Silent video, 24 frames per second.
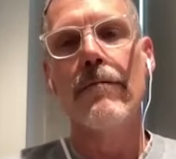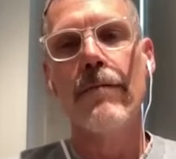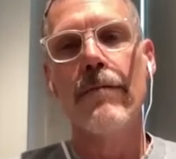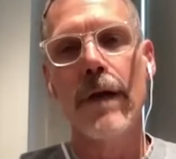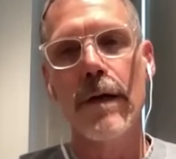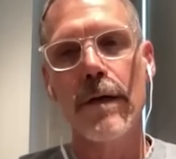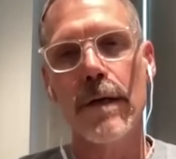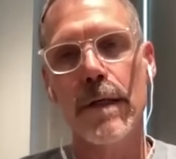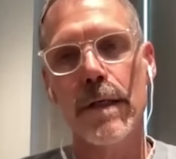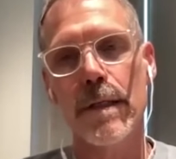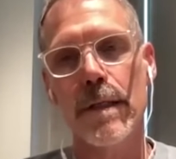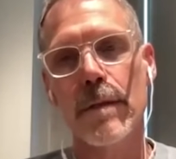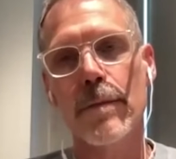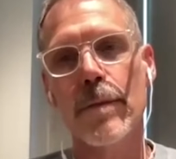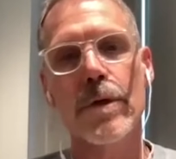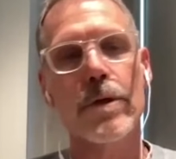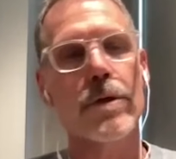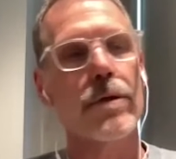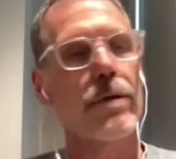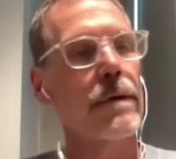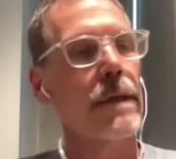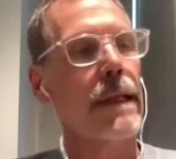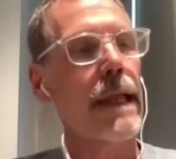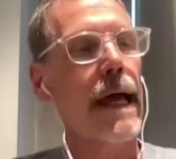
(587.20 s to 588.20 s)
very similar
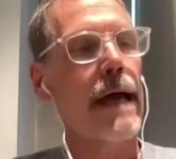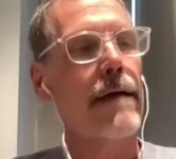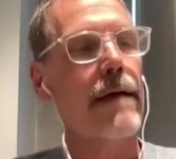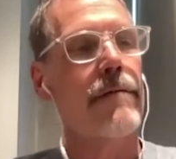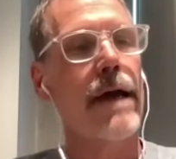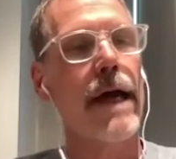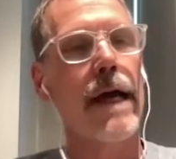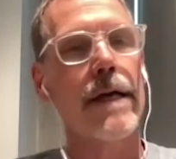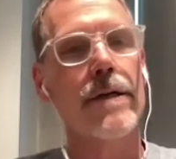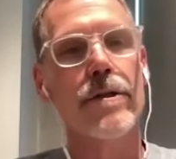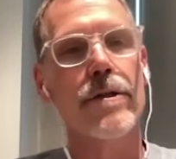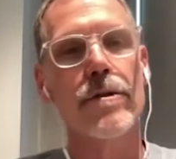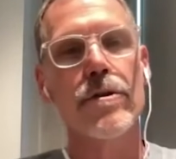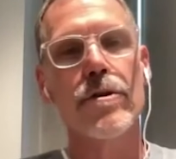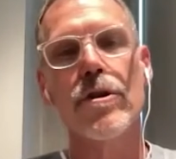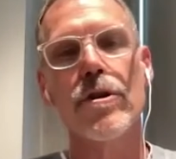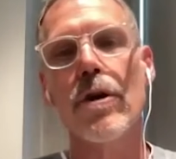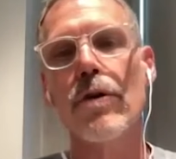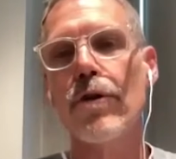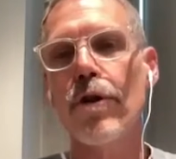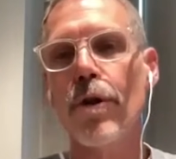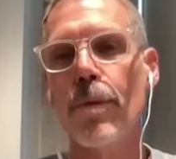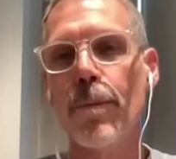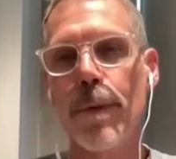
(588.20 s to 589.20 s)
to a live action
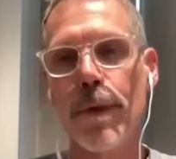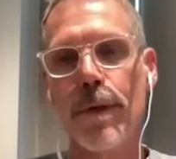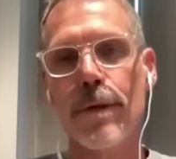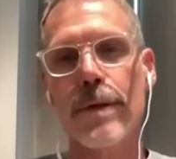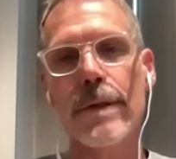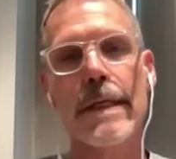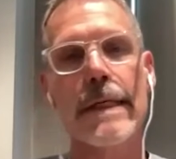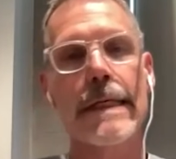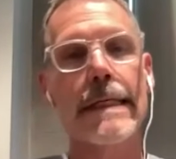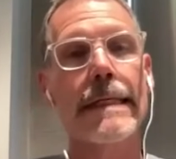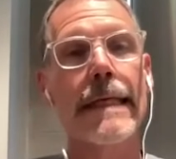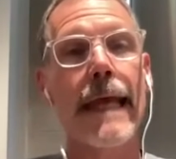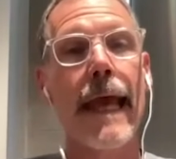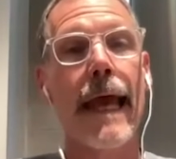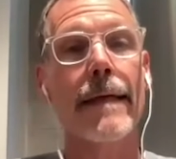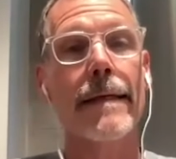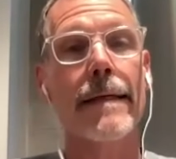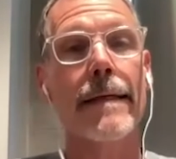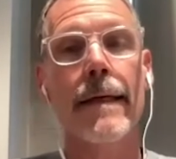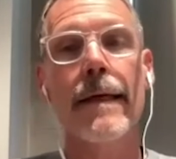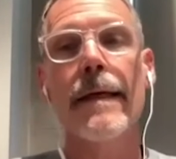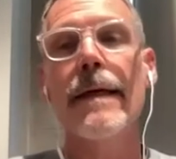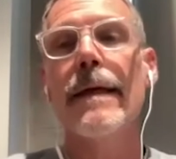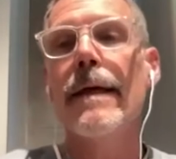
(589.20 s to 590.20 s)
show. You build a set.